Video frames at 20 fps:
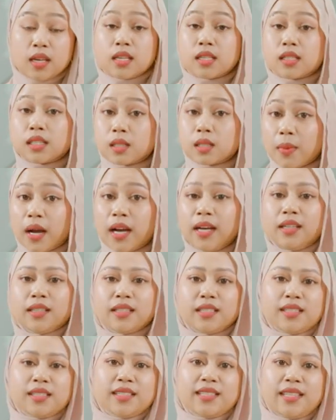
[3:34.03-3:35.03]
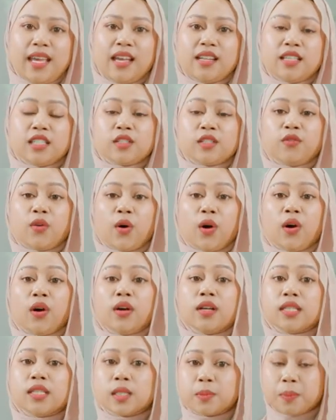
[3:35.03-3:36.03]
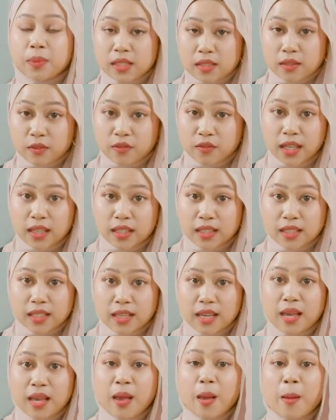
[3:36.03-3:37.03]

SMART stands for specific,